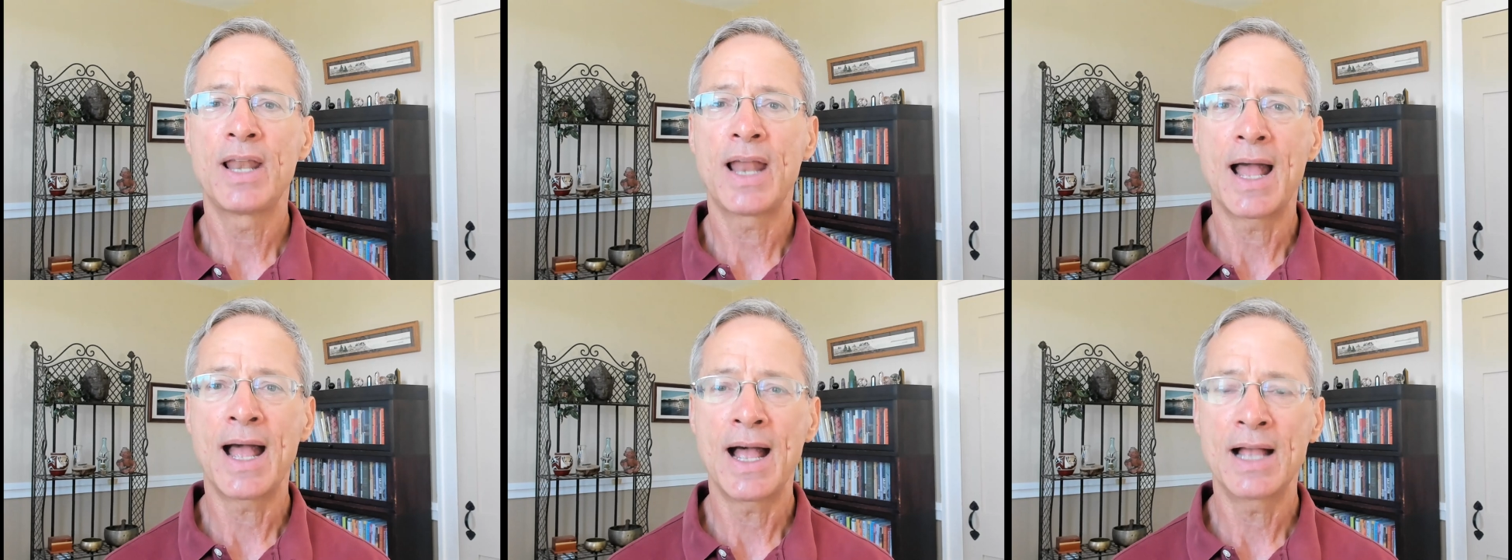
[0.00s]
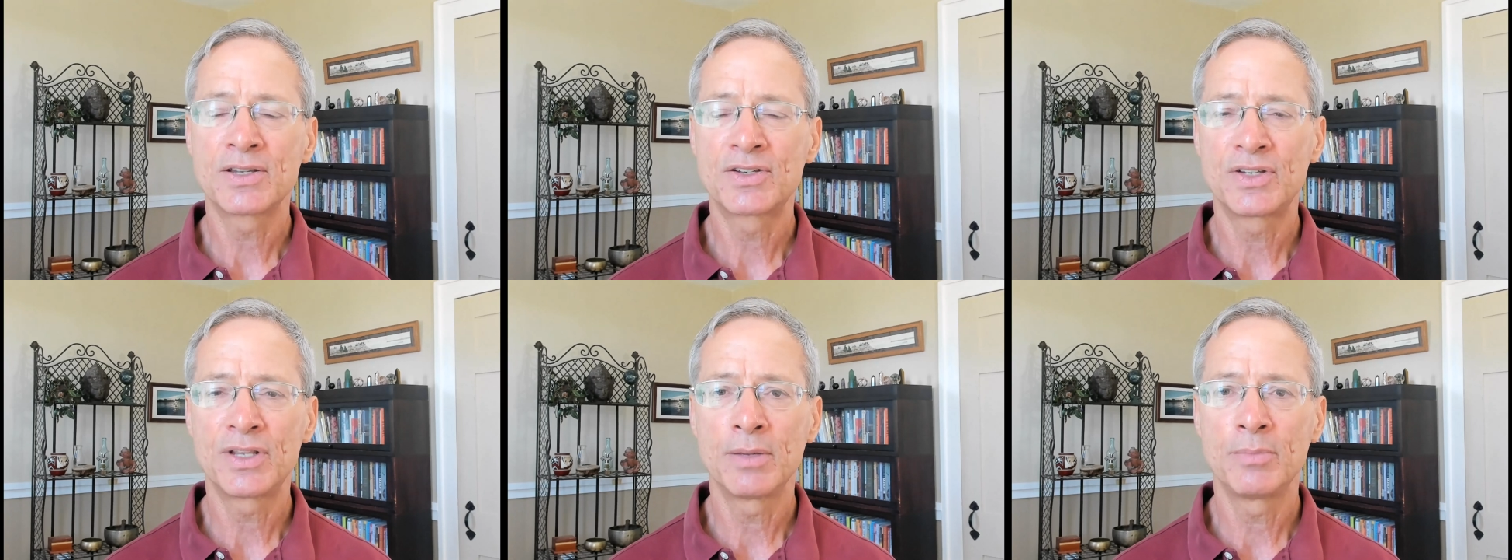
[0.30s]

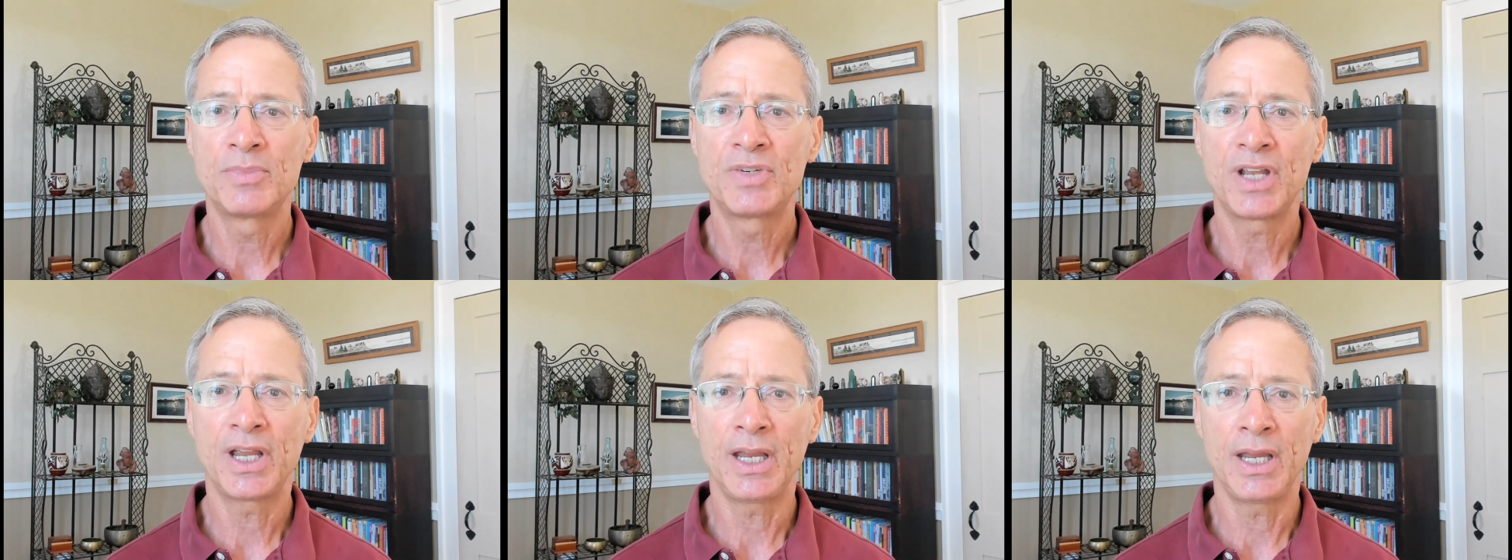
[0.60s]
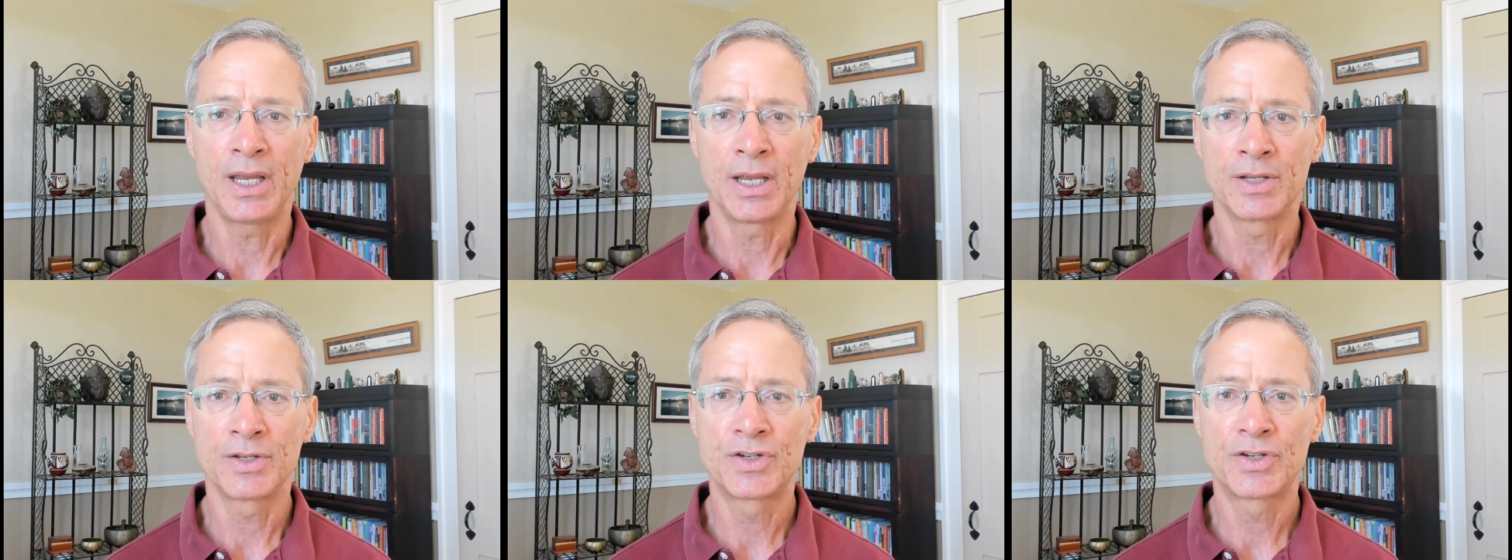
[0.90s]
ask them to
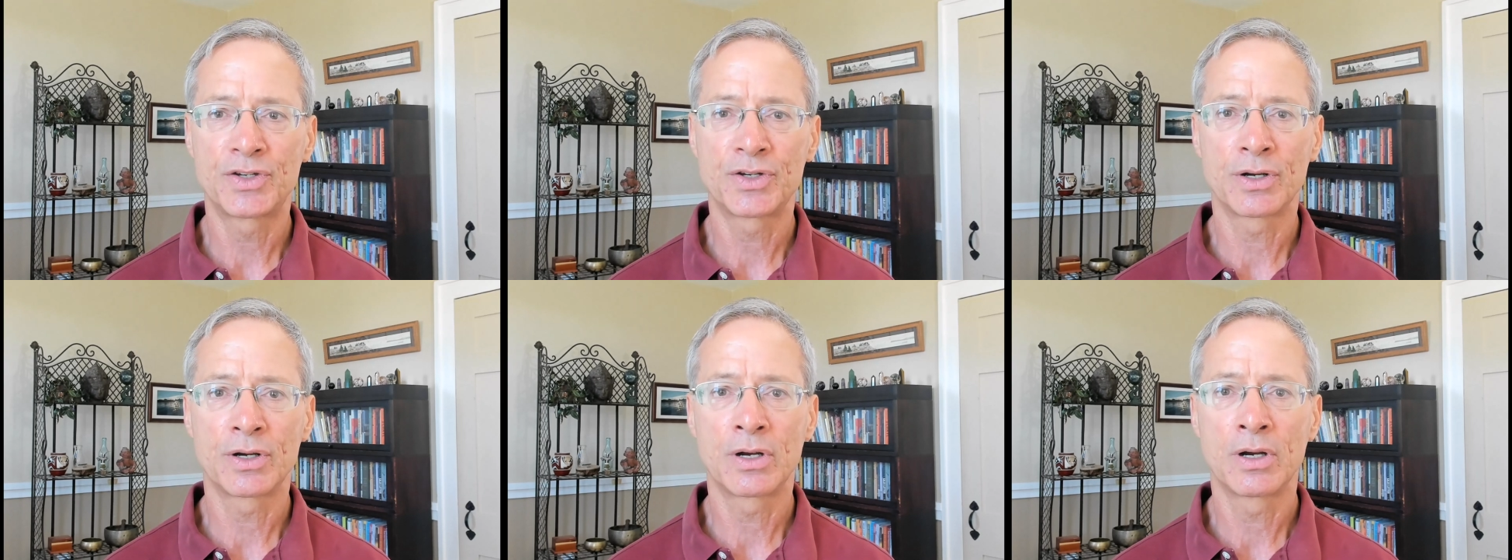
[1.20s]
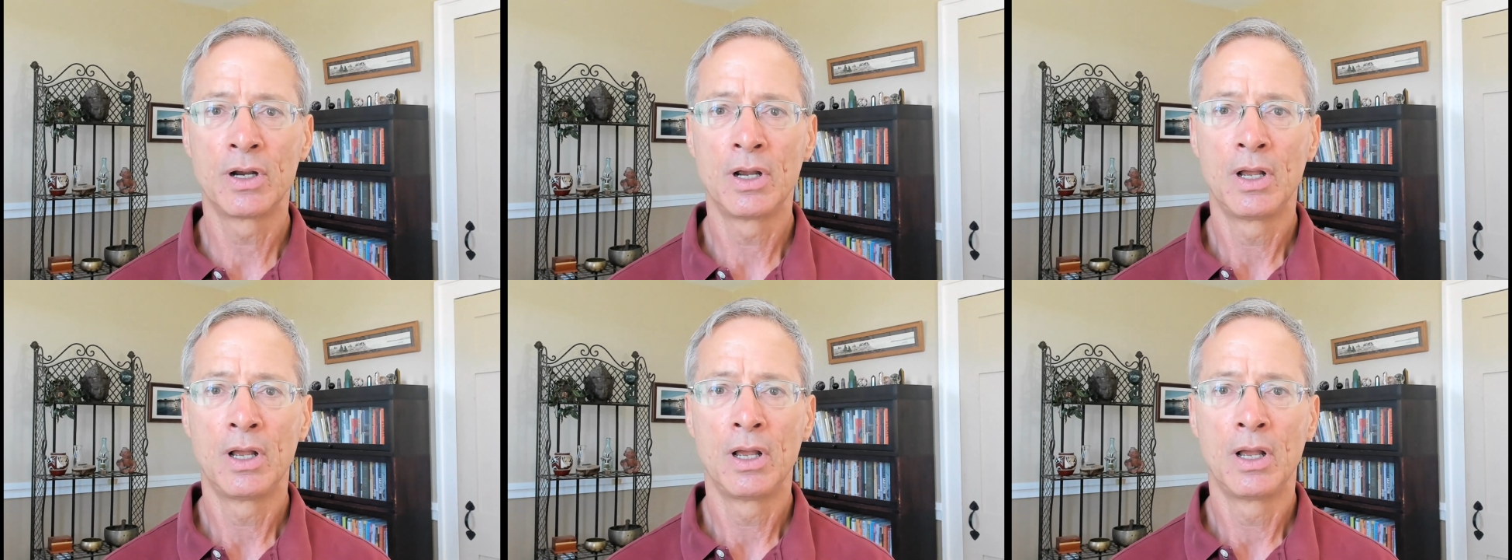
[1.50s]
answer